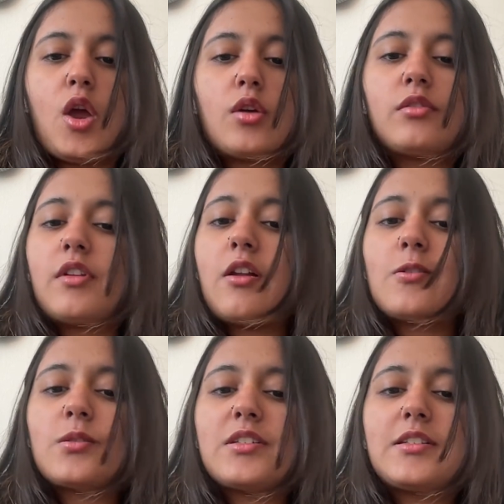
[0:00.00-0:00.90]
We will
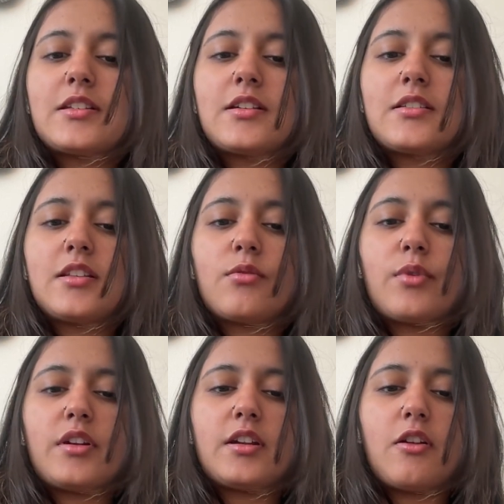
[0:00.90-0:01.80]
also discuss the
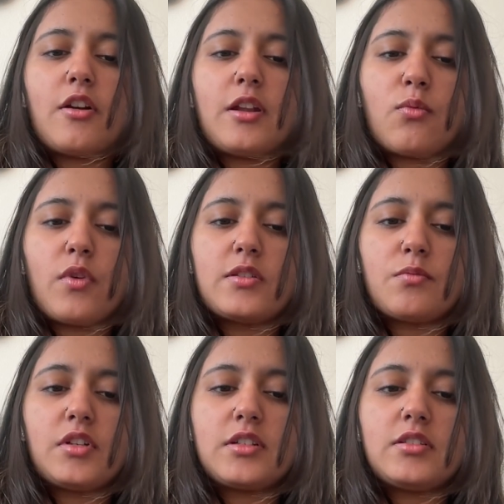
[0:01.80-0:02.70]
return on
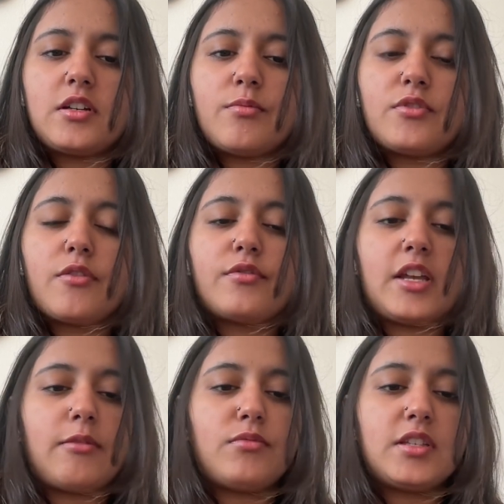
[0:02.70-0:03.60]
investment in terms of
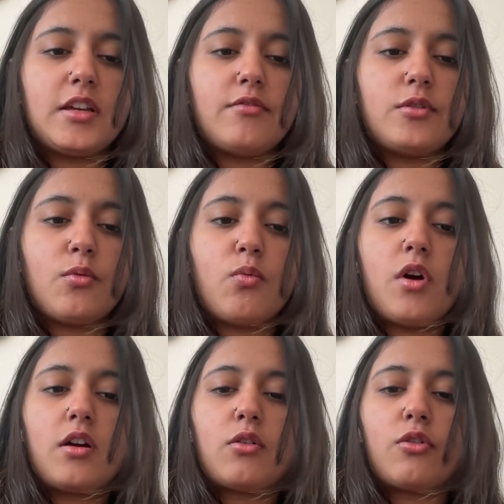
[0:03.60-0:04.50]
time saved,
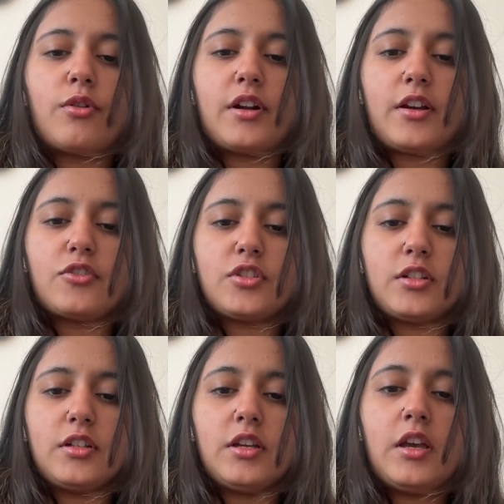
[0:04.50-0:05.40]
workload
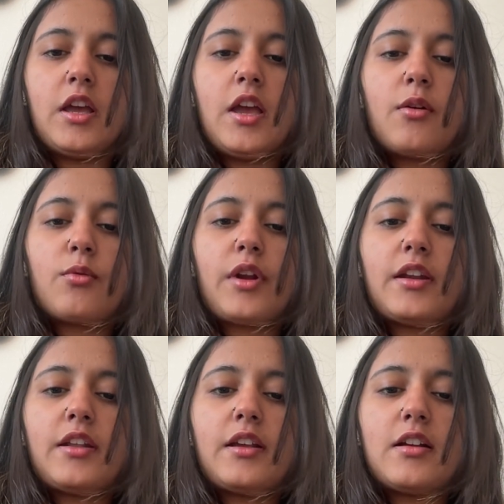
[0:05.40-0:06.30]
reduction,
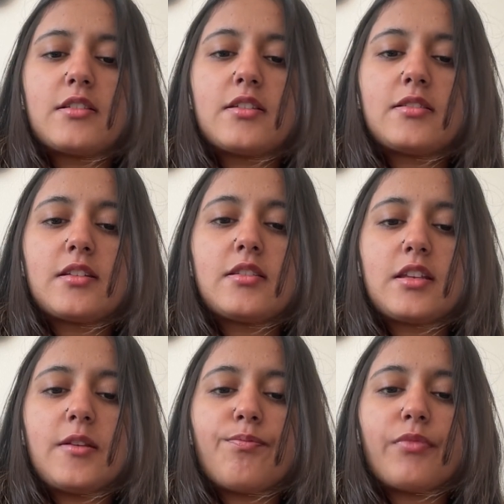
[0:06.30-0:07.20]
grading
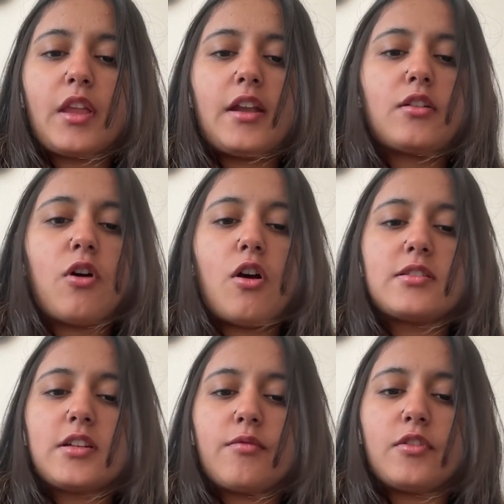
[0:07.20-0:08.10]
consistency, and
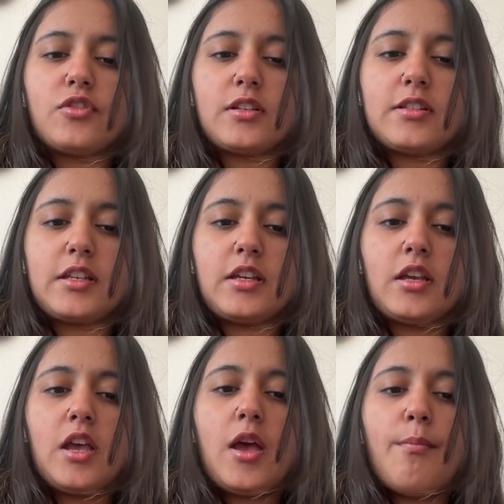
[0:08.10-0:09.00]
cost efficiency,
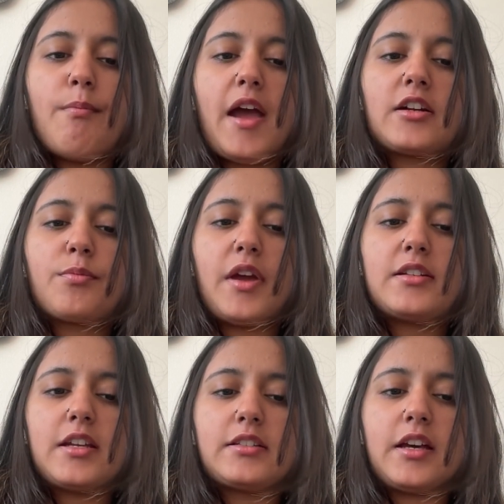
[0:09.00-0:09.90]
backed by
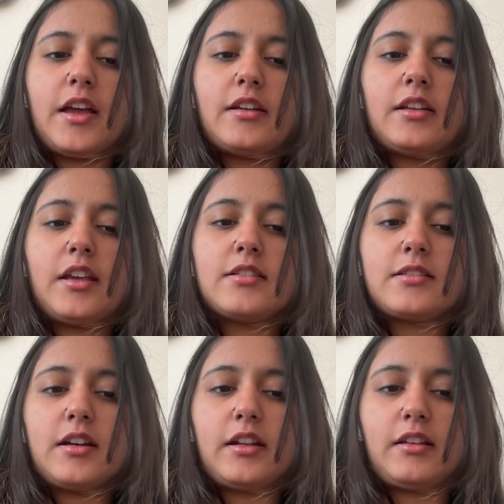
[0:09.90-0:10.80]
data and case
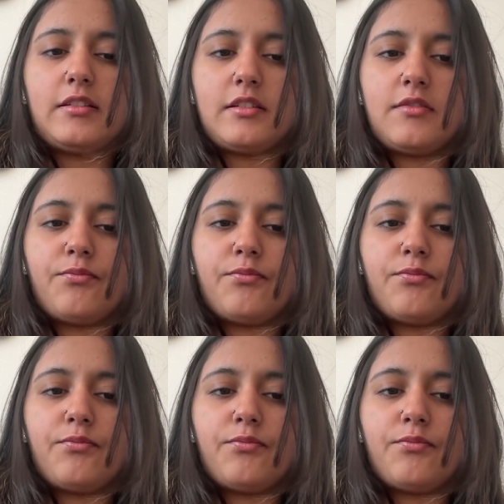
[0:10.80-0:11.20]
studies.